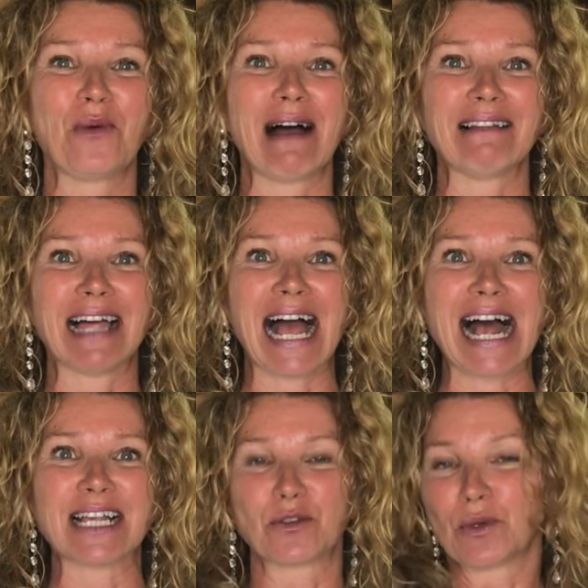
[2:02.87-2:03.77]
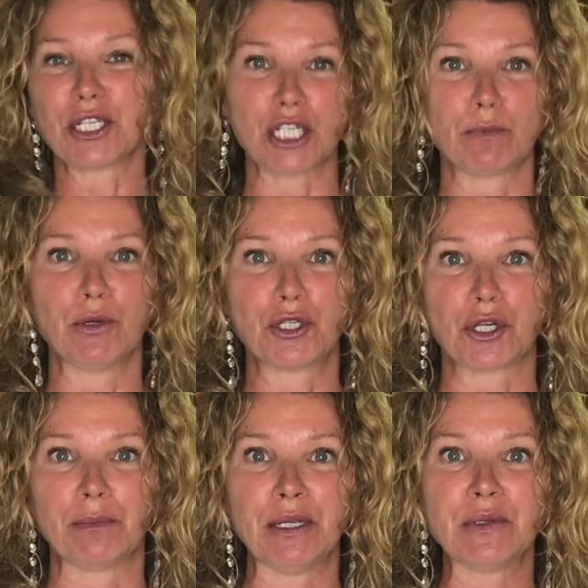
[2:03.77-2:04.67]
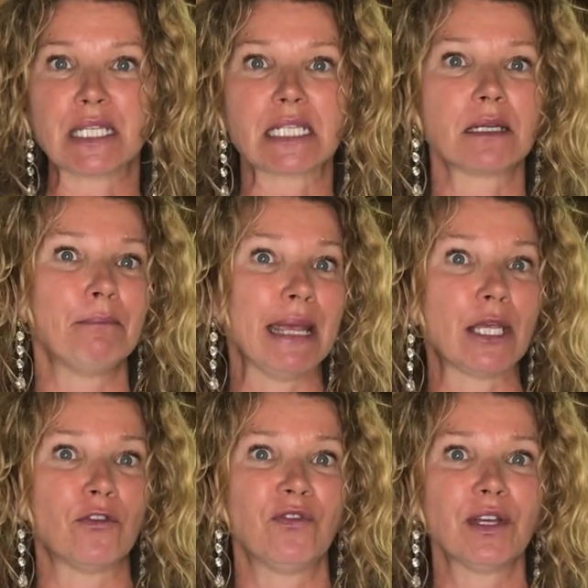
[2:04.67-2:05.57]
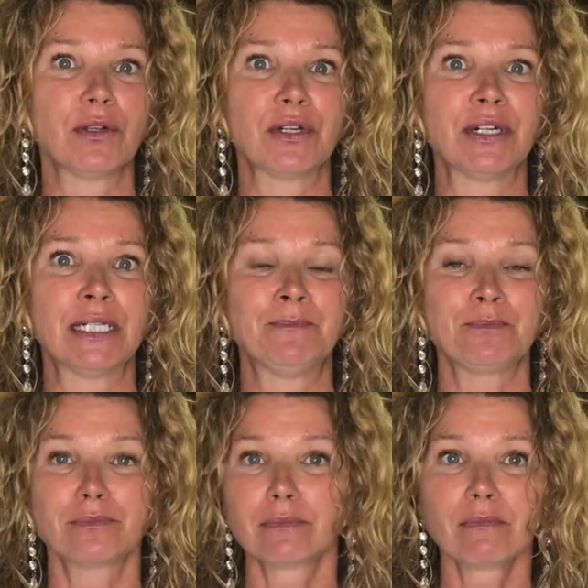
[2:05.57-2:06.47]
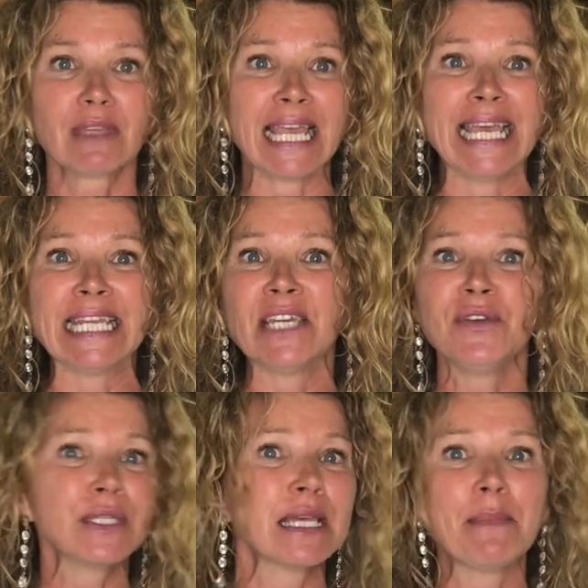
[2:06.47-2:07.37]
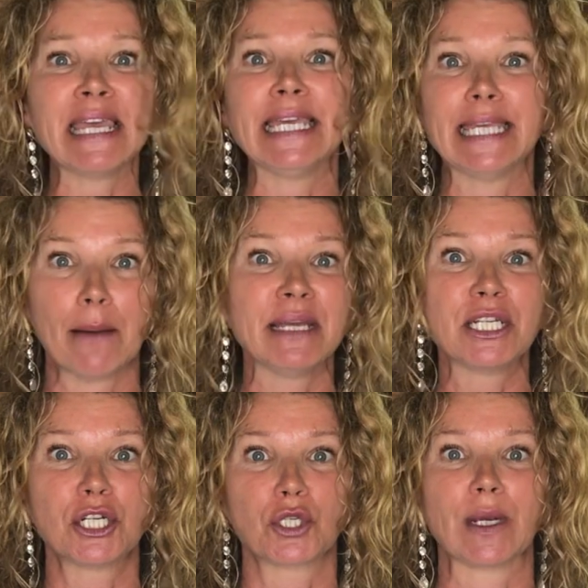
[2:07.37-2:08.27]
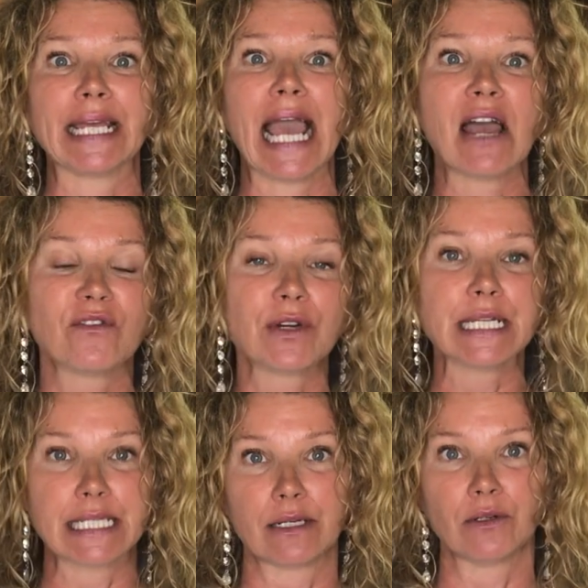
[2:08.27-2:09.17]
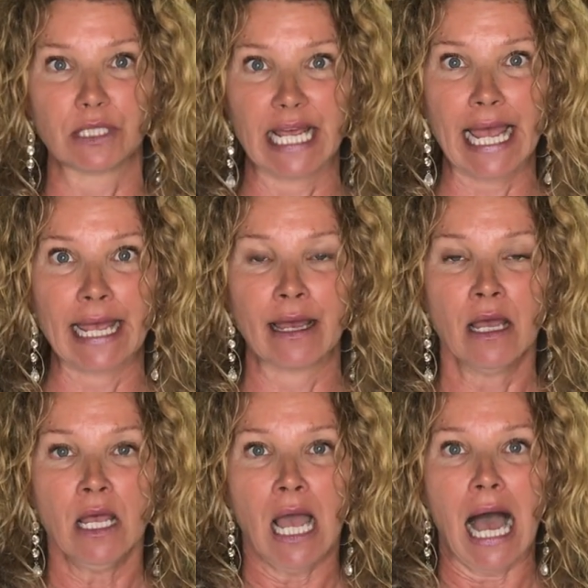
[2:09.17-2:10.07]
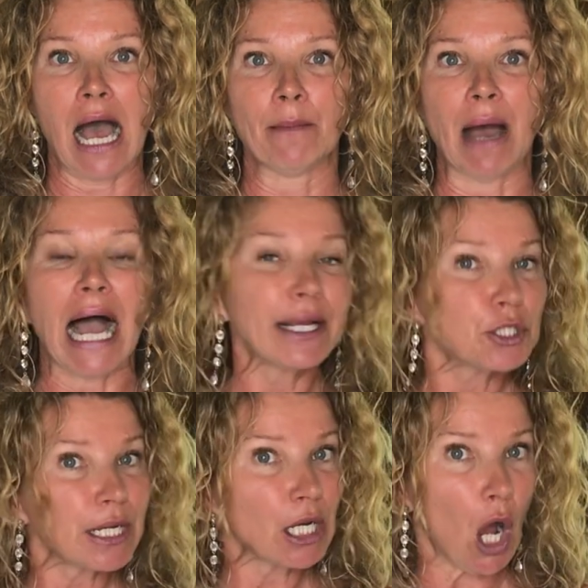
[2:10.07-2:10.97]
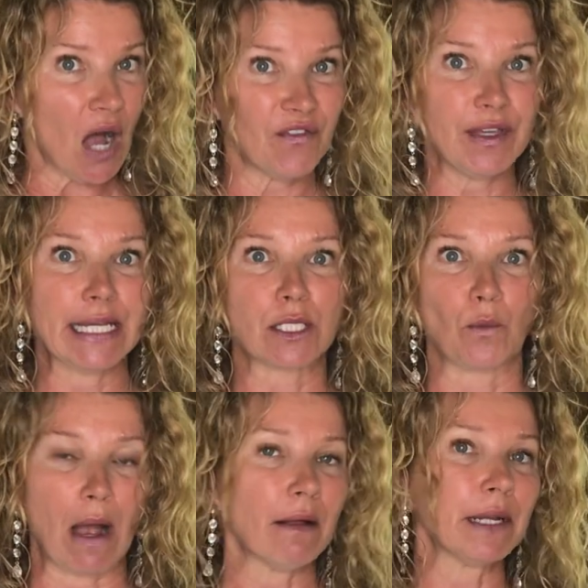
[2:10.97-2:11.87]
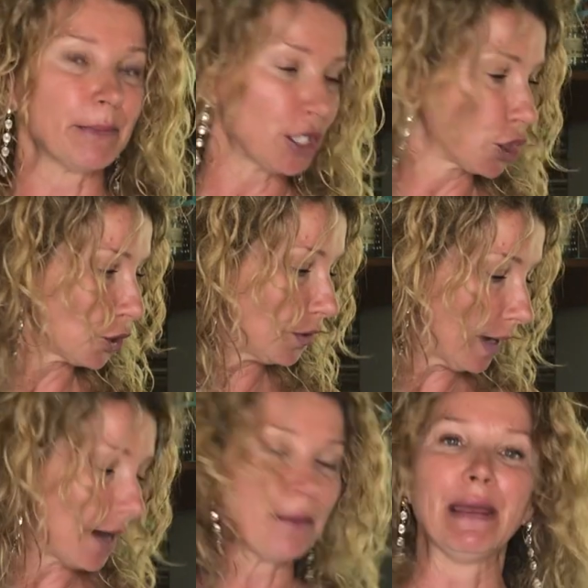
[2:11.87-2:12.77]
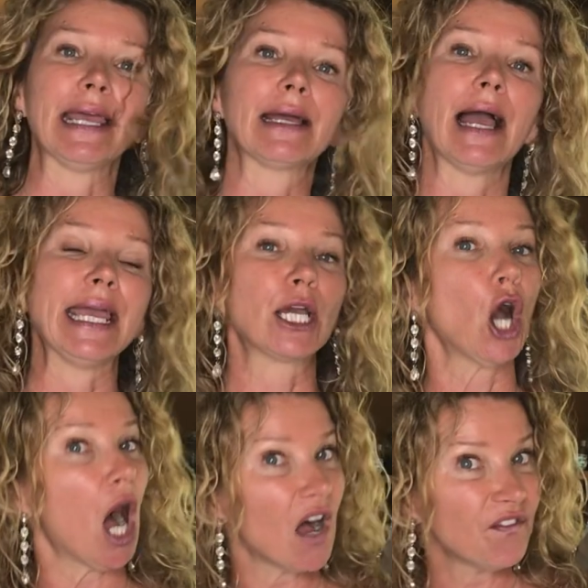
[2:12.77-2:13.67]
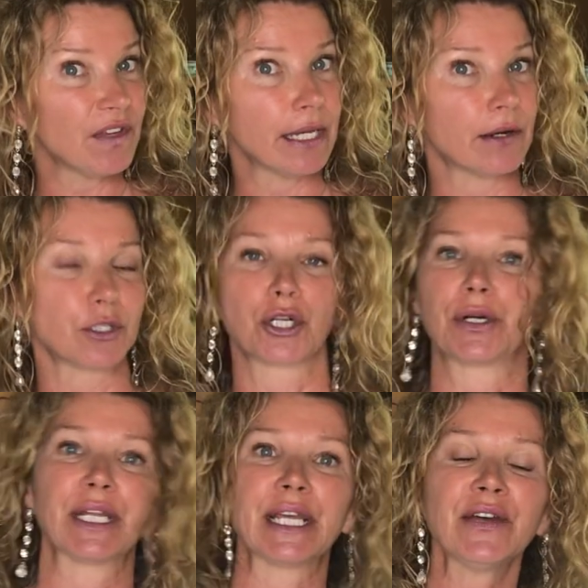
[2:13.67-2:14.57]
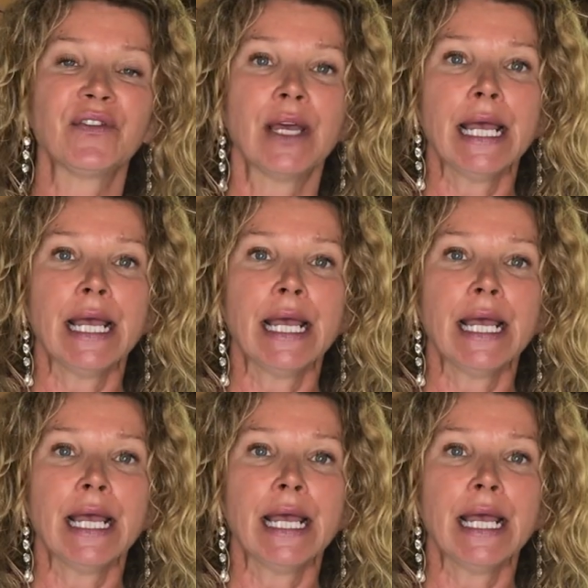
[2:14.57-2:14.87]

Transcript: well as really just boost your immune system, make you feel good, and give you something yummy to drink every single day. I drink coffee as well, and I'm going to show you how to make a coffee alternative.